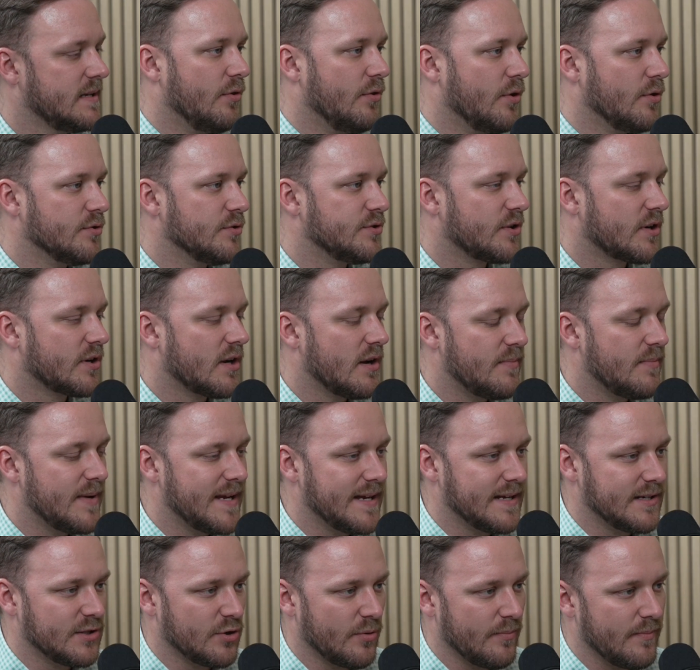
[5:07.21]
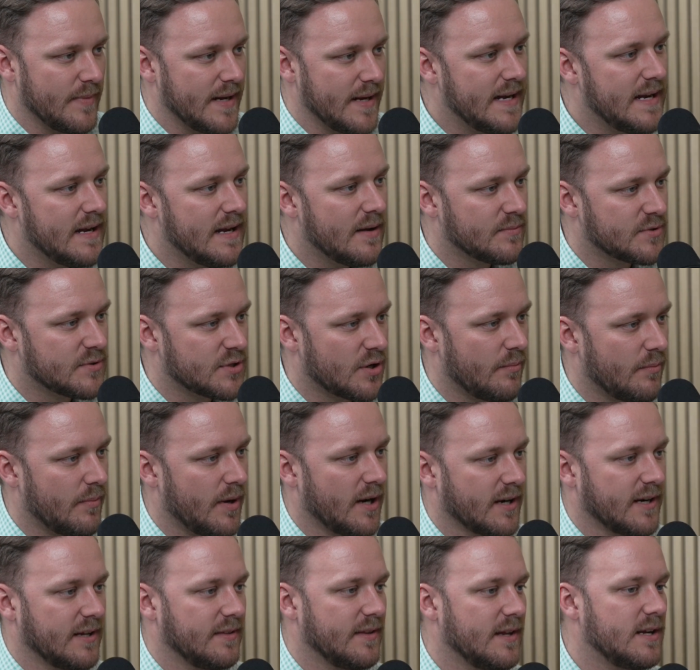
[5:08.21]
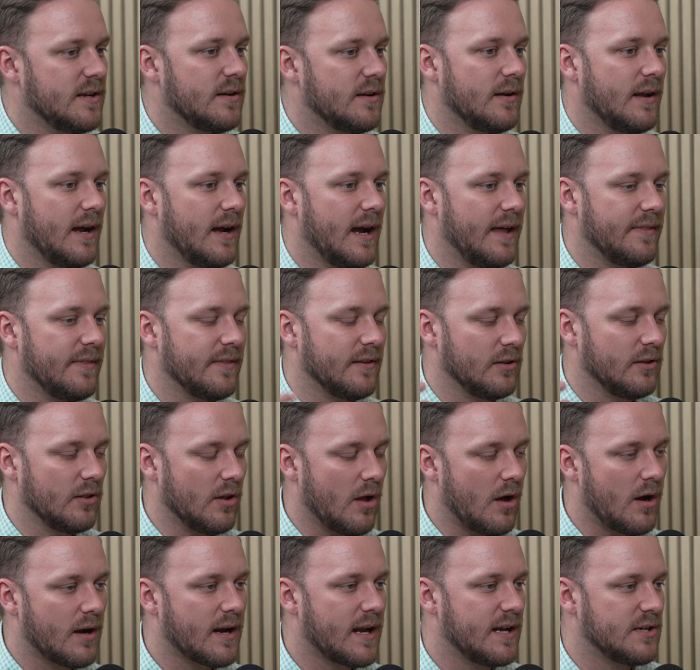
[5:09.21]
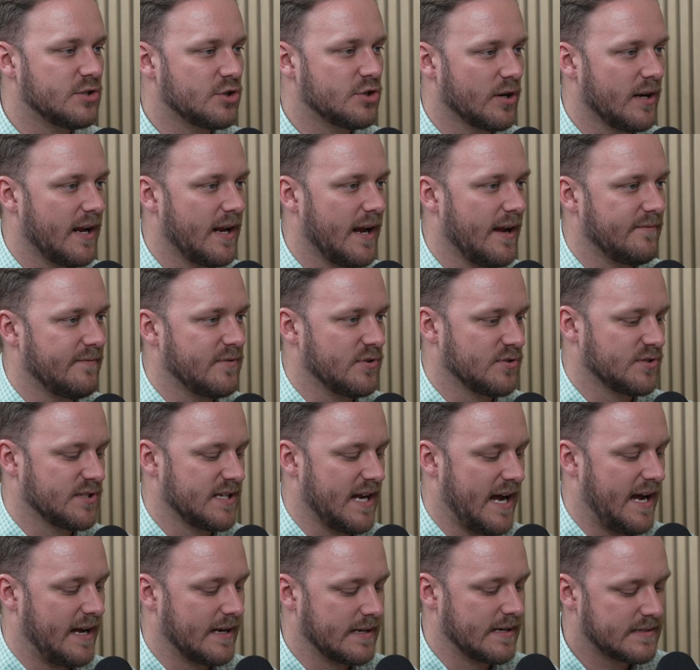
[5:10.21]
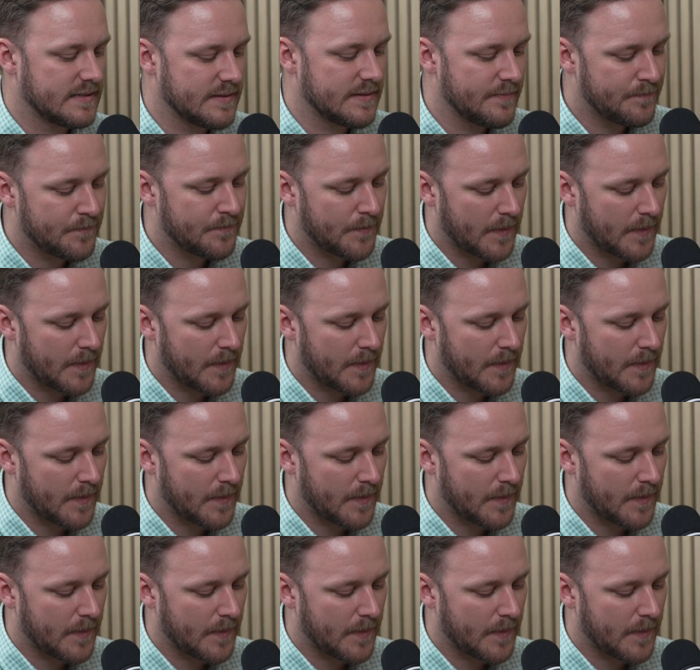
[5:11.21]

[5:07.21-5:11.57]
Those are going to be in your medium-term bucket. And then on the long end, you're going to have your stocks.